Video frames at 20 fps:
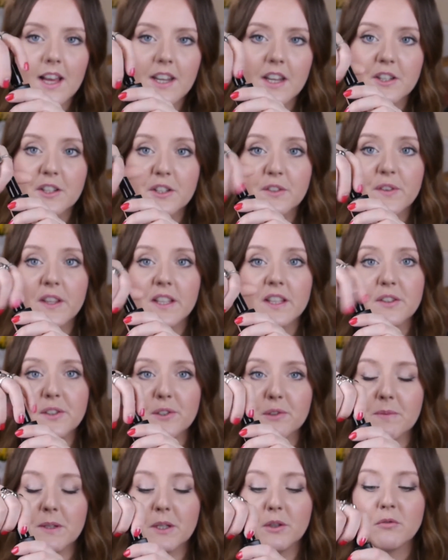and I just think
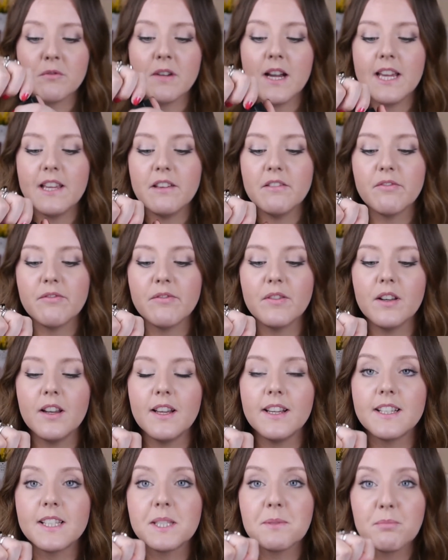this will be great for
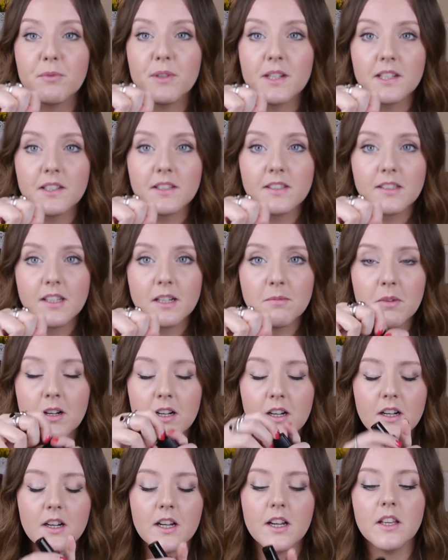like spring,
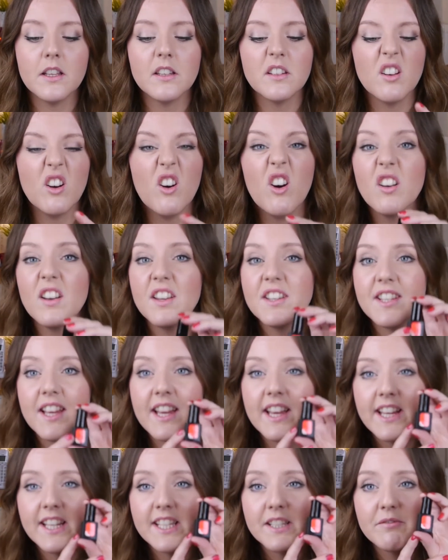summer and
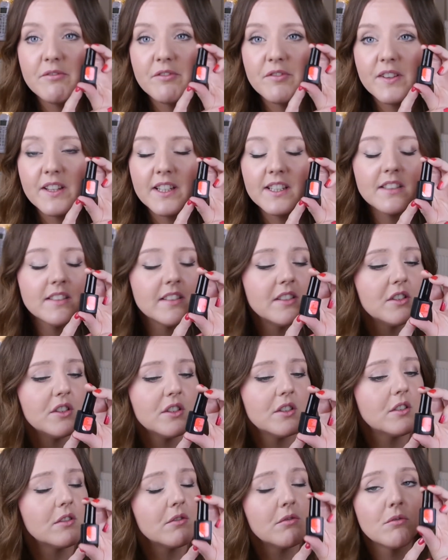holidays and things, and
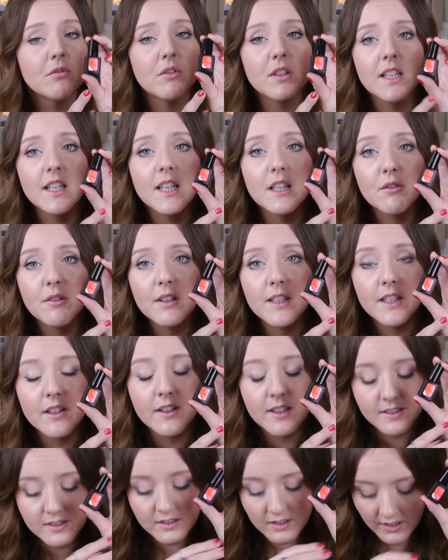just a really, really
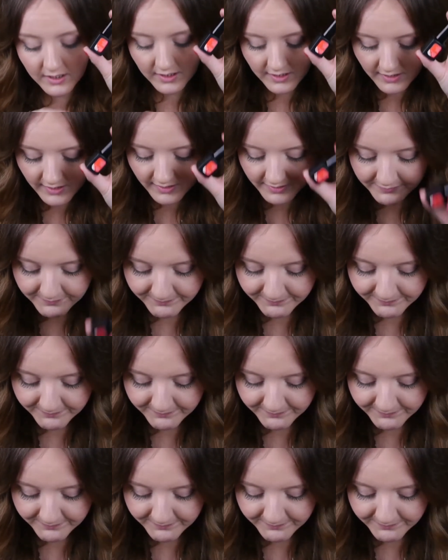nice colour.